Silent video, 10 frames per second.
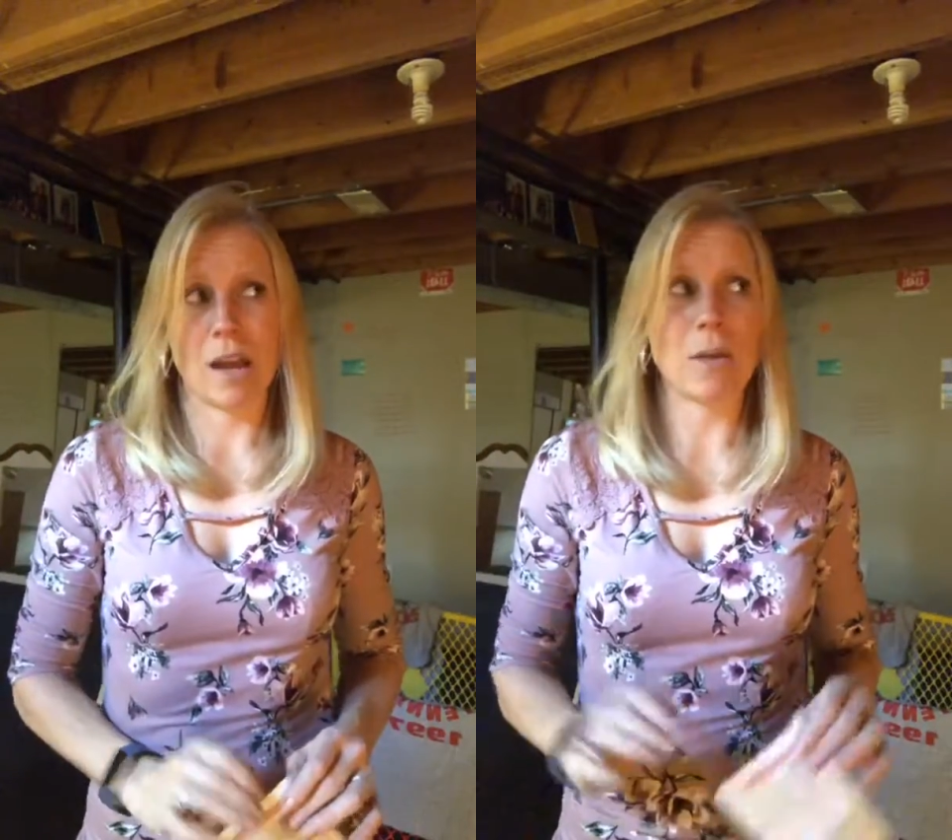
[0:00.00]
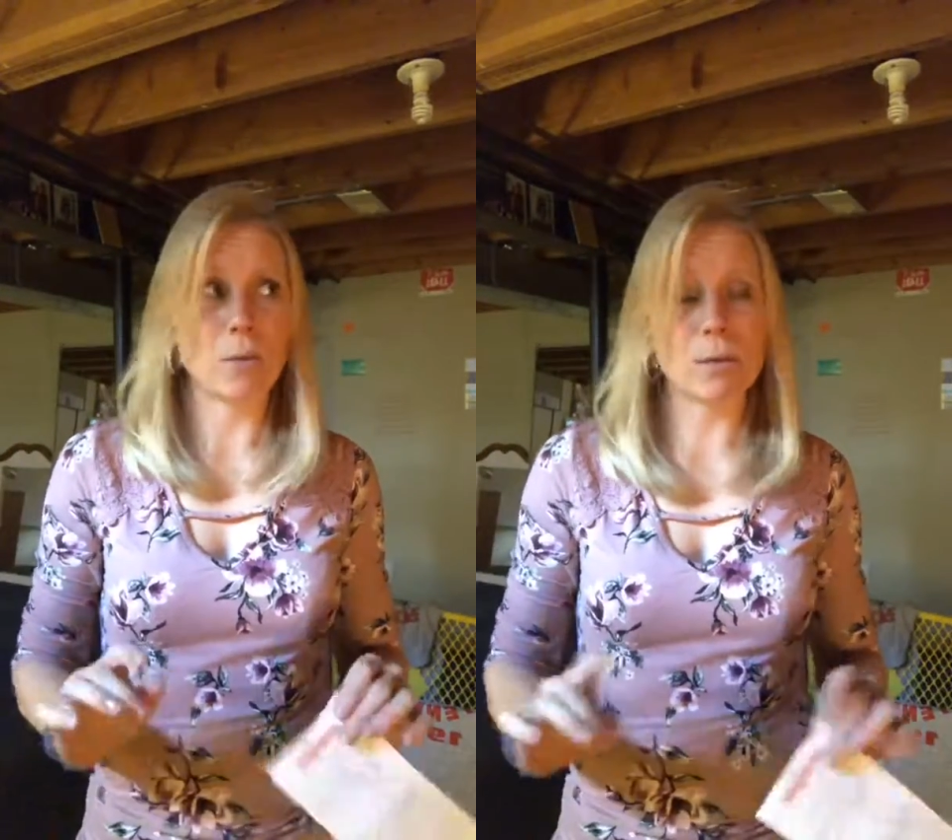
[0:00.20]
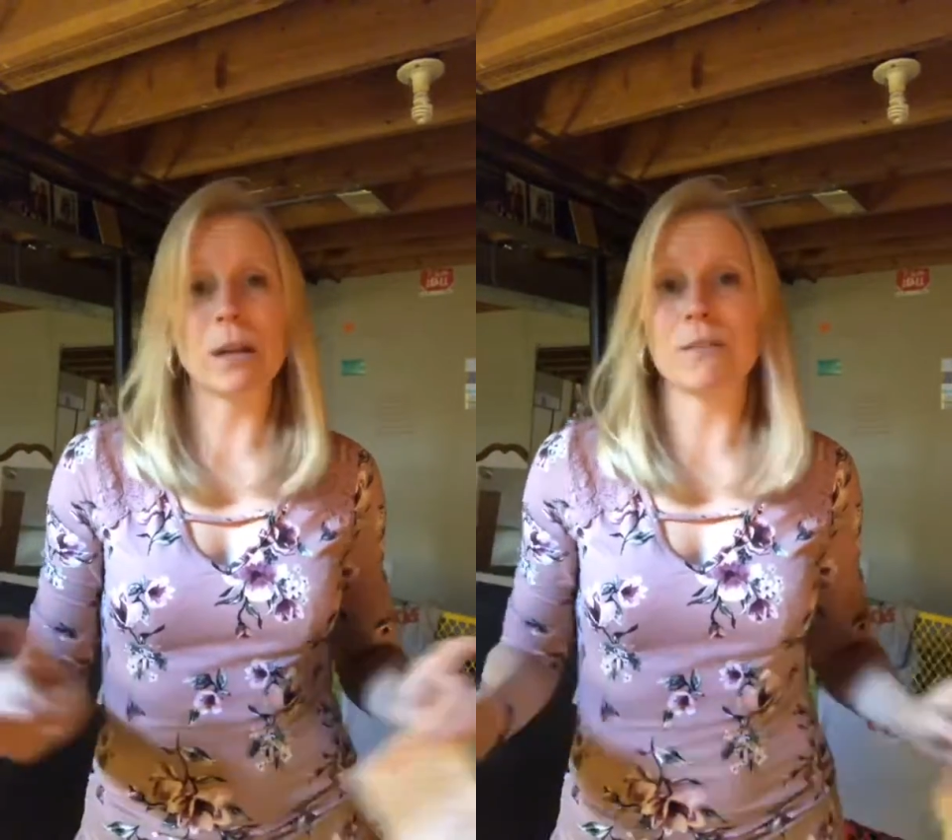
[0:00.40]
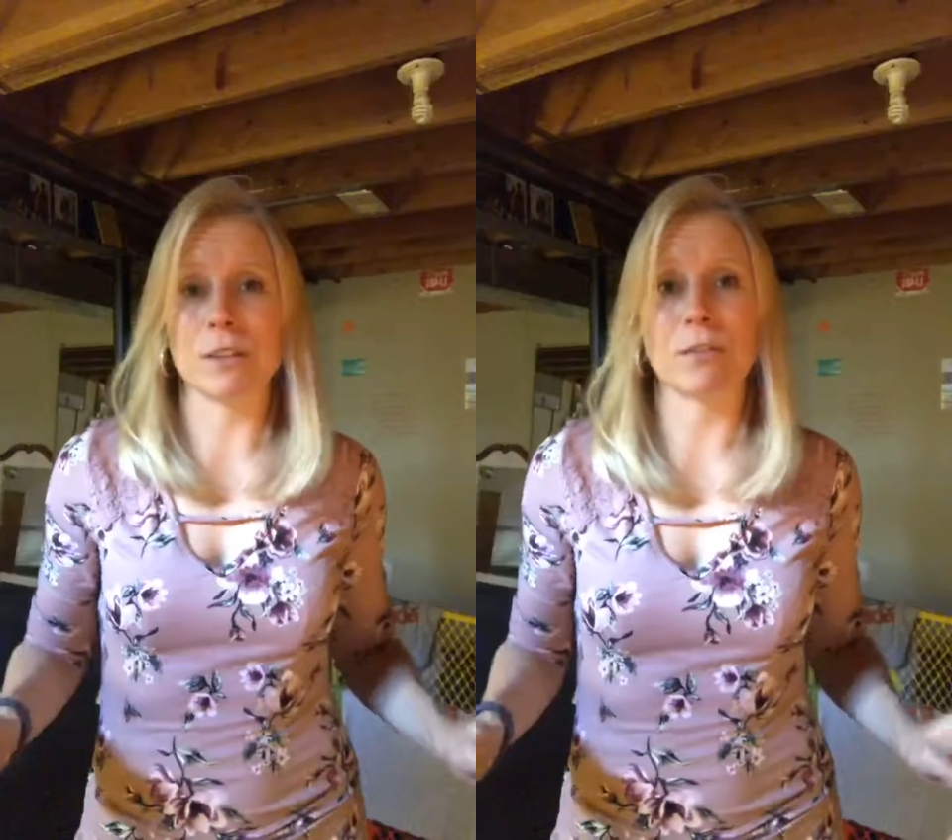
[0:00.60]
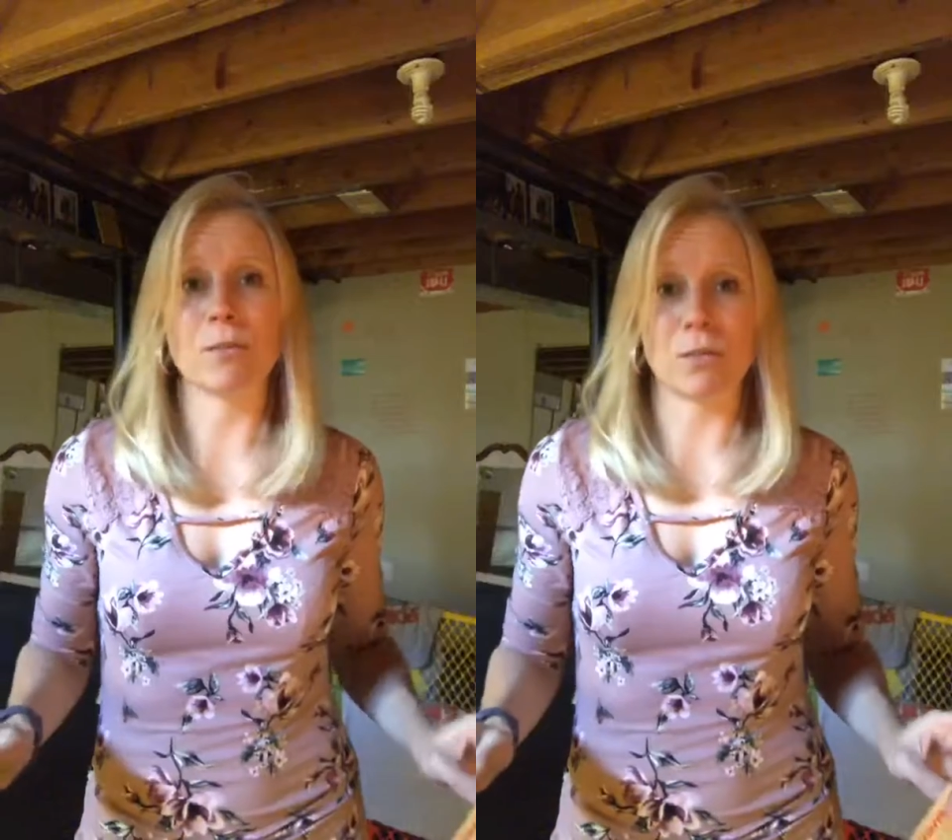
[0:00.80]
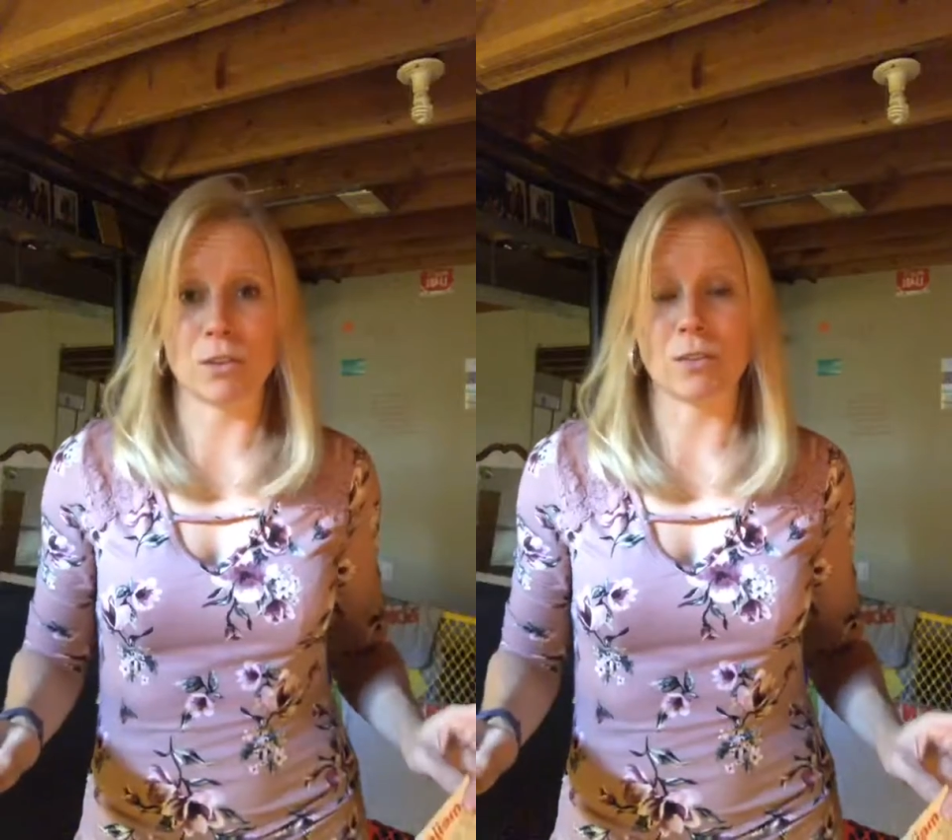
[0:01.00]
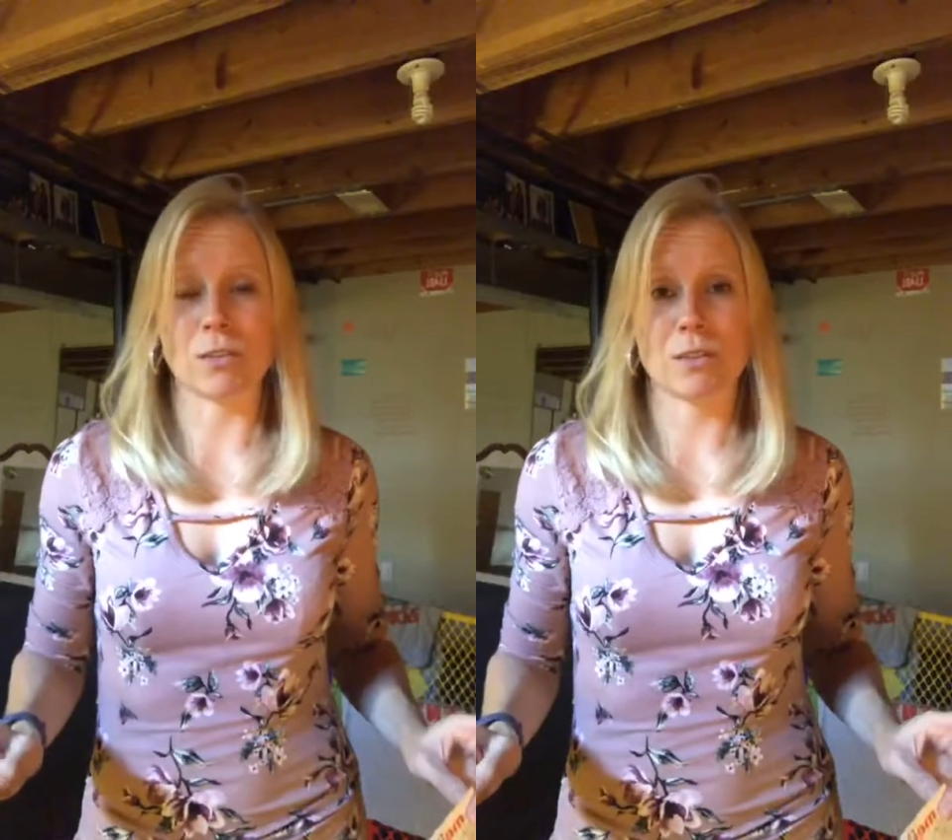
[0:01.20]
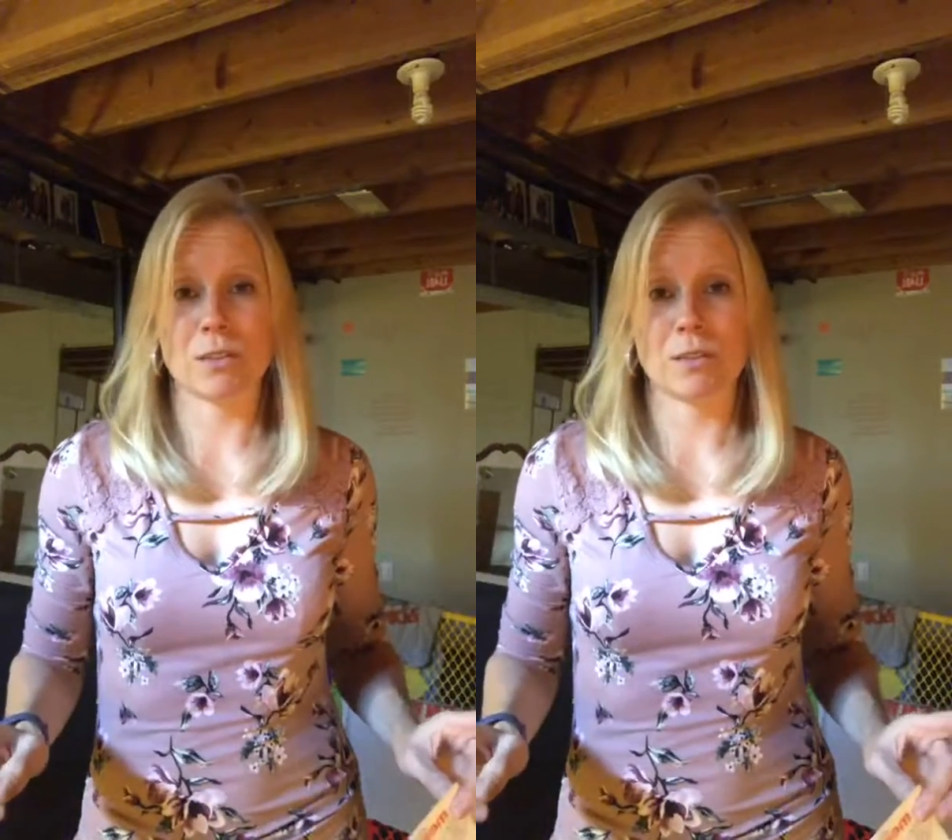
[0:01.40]
and we will have different
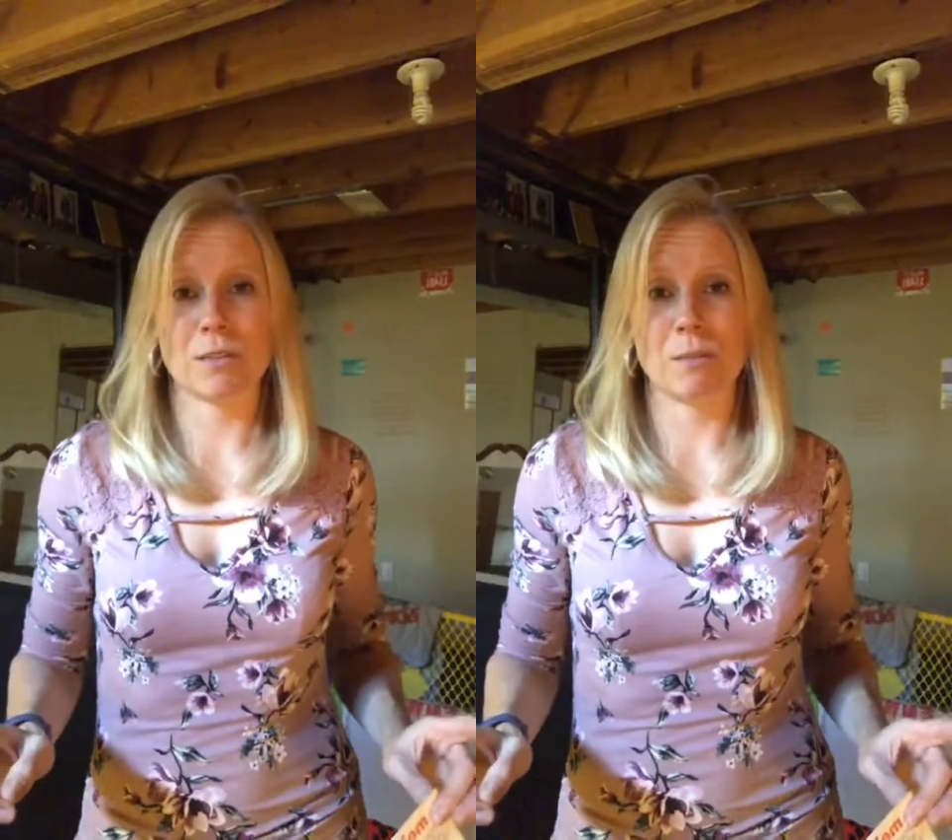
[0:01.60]
results.